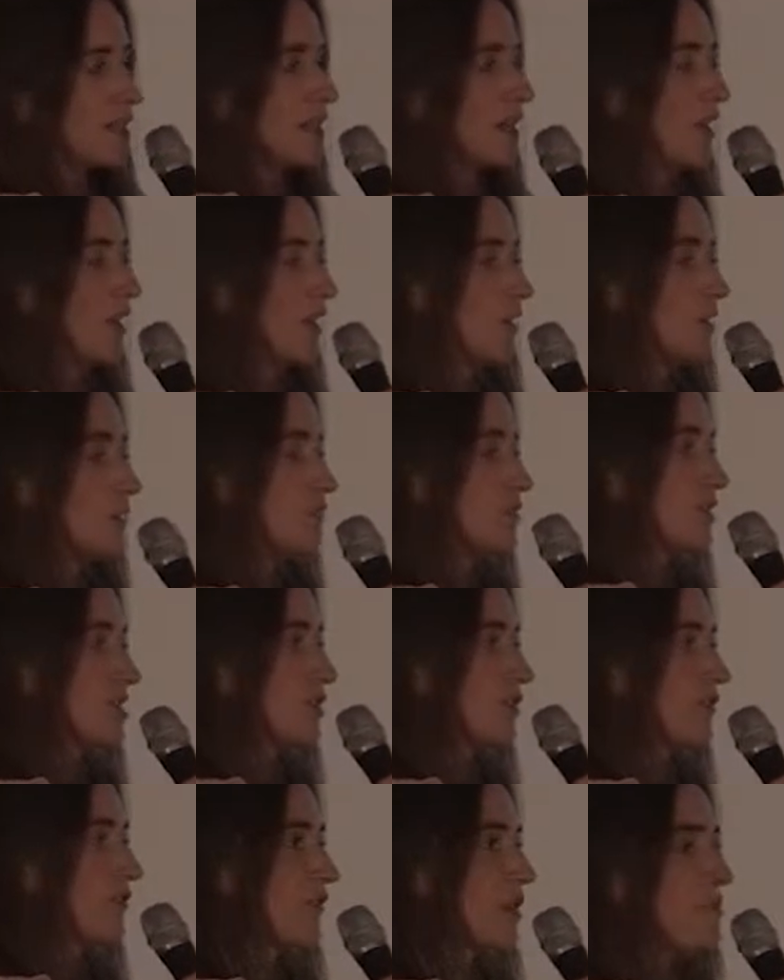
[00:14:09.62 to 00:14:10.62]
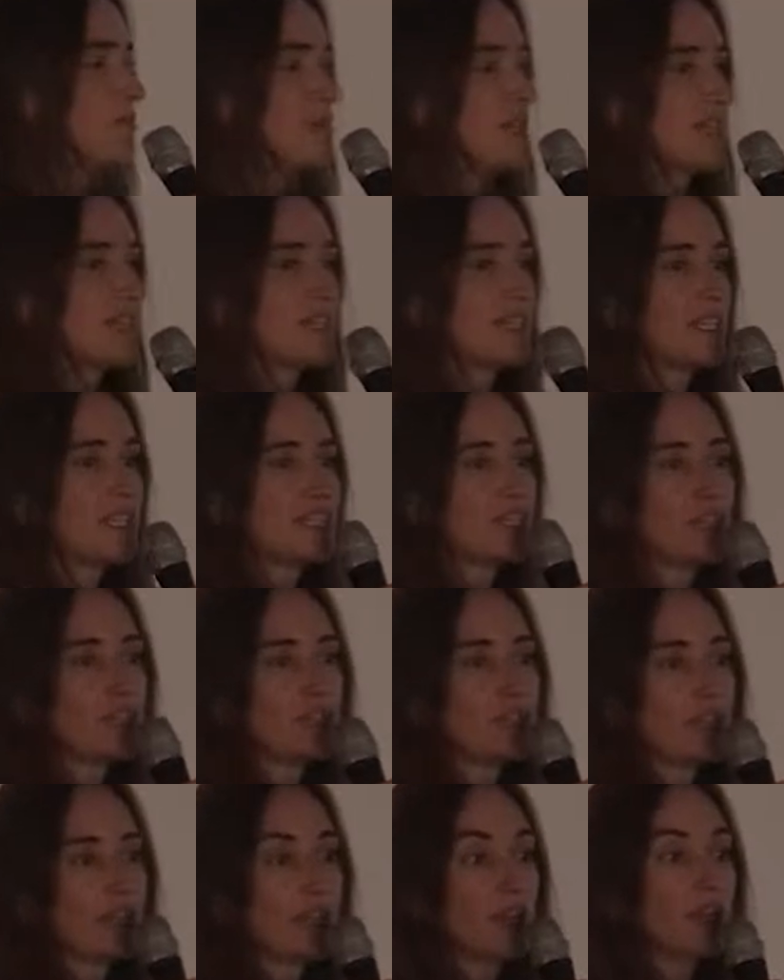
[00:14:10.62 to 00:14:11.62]
sort of ability to
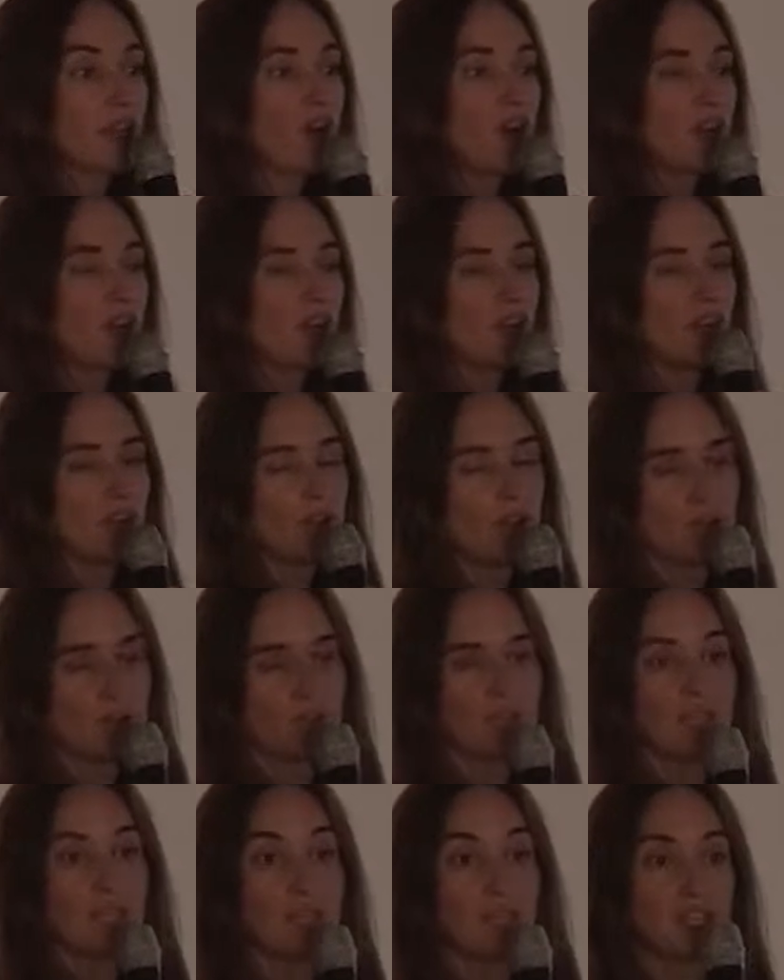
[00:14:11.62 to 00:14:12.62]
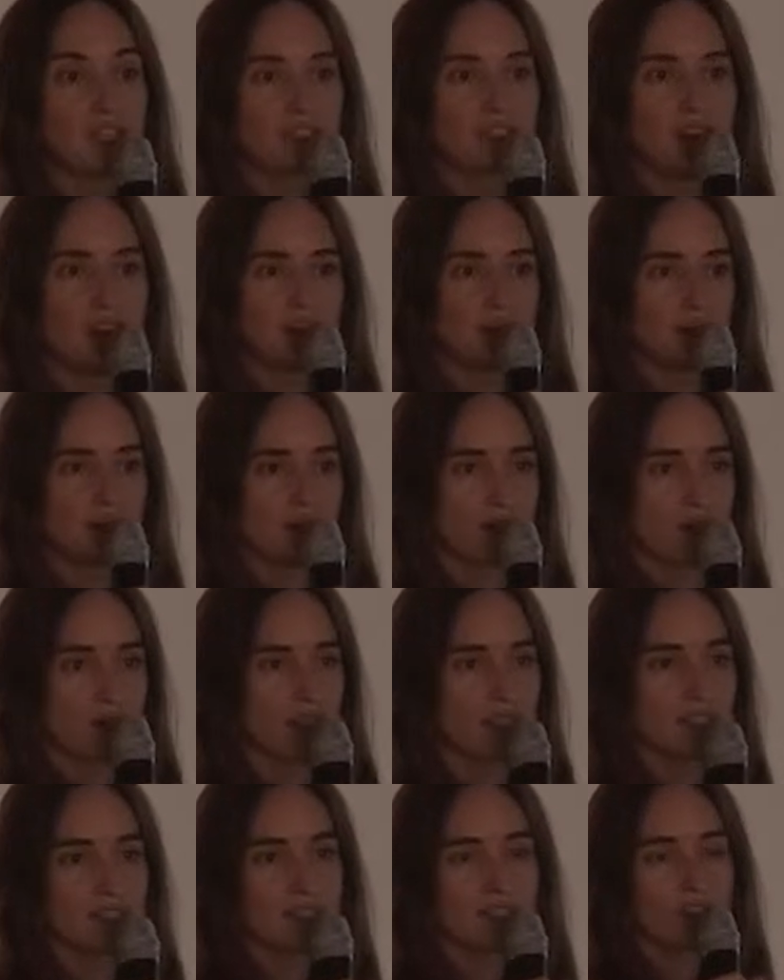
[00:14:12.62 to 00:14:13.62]
take on really big challenges.
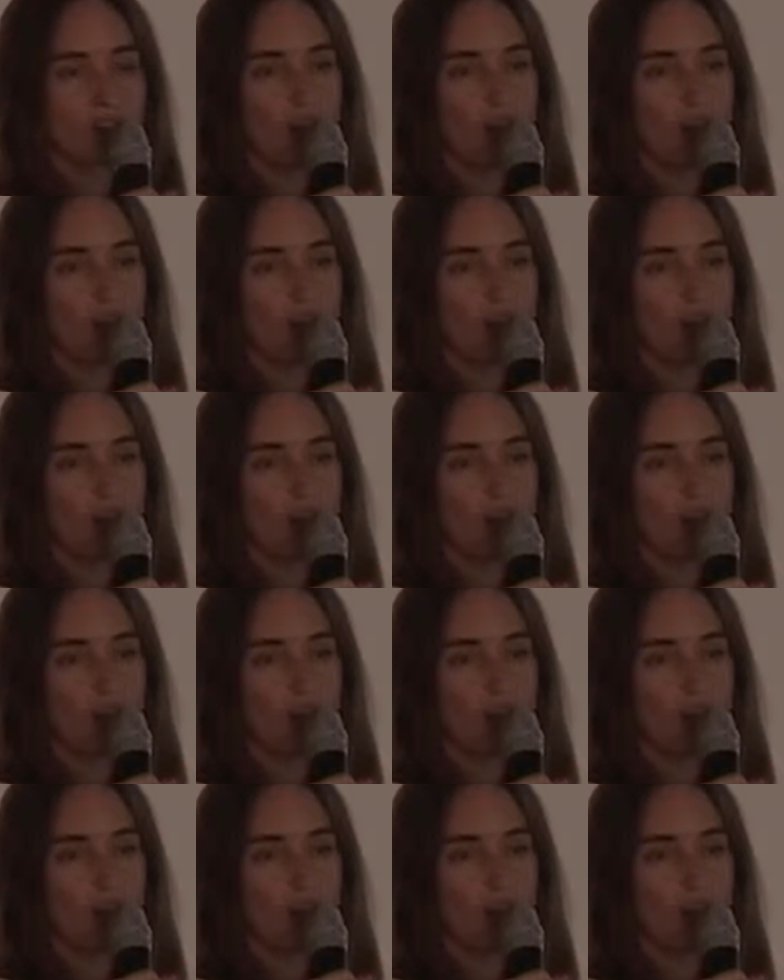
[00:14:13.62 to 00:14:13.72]
And it's